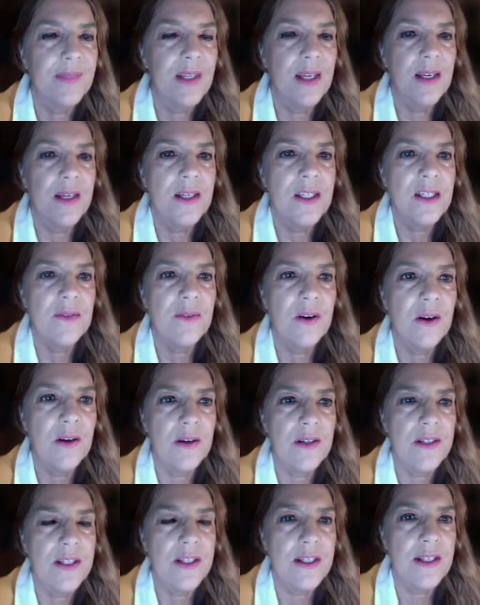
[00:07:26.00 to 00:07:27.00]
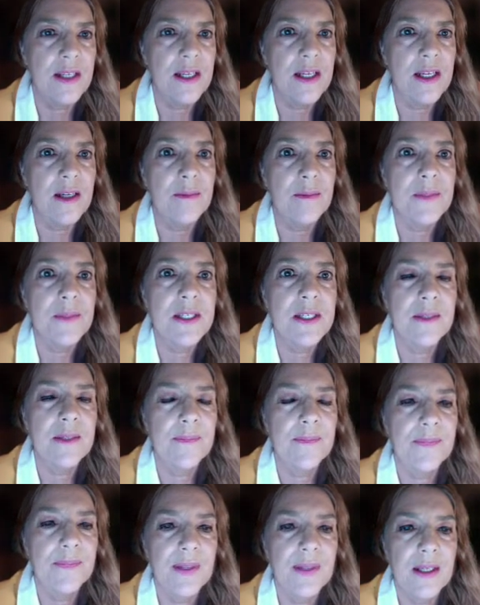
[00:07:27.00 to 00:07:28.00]
As far as themes,
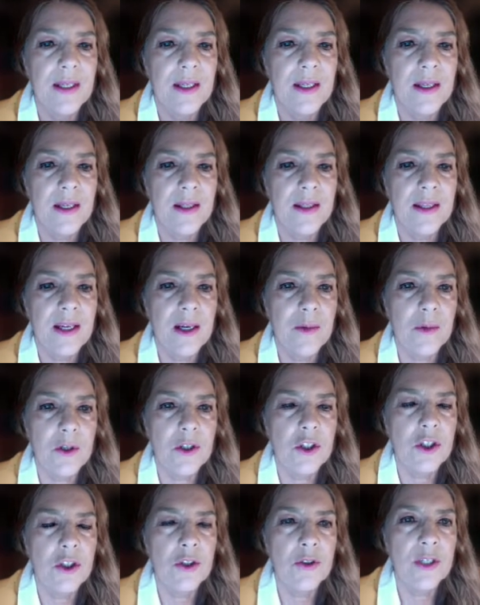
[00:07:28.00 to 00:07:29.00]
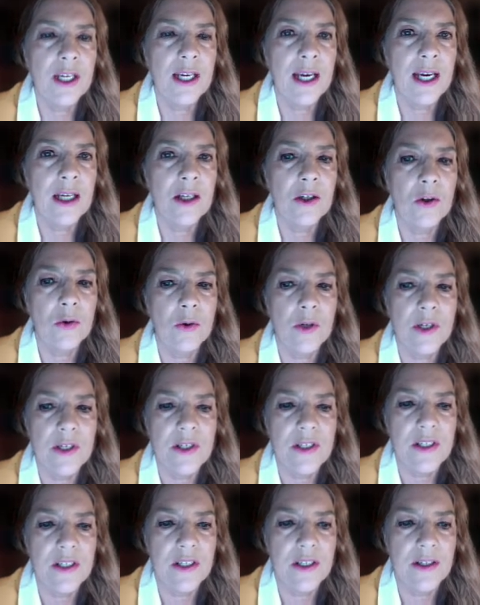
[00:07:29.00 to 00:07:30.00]
there were 2
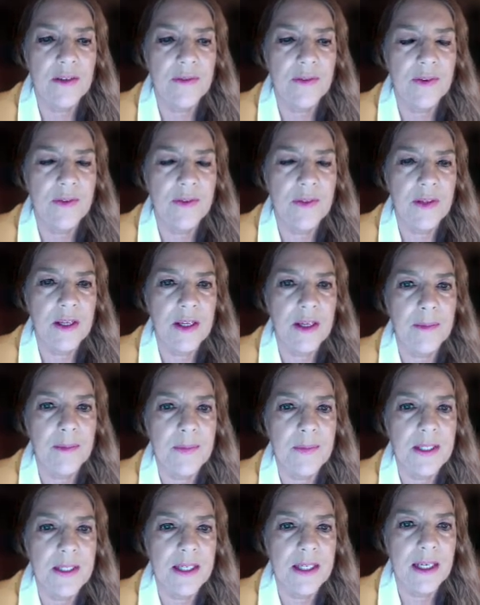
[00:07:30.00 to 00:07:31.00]
categories of themes,